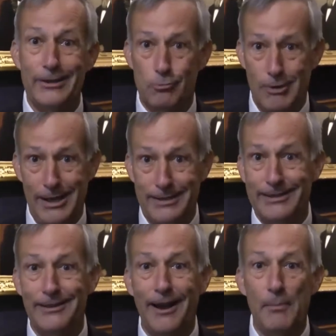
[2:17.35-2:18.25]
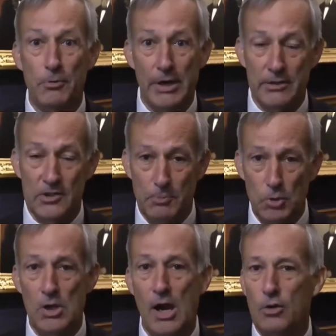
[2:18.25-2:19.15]
and ran and operated this
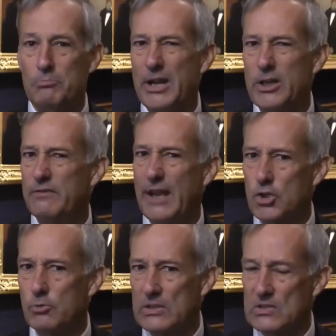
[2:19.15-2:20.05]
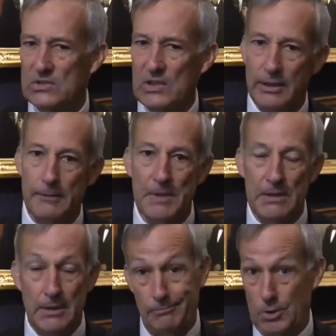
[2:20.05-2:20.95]
blue-collar manufacturing city,
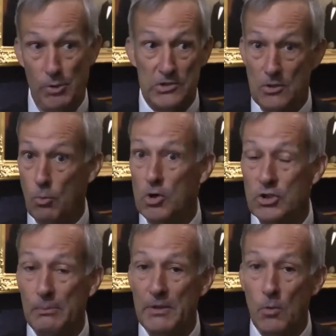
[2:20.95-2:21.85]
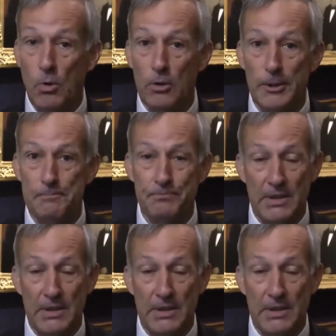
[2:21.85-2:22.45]
known as the workshop of the world.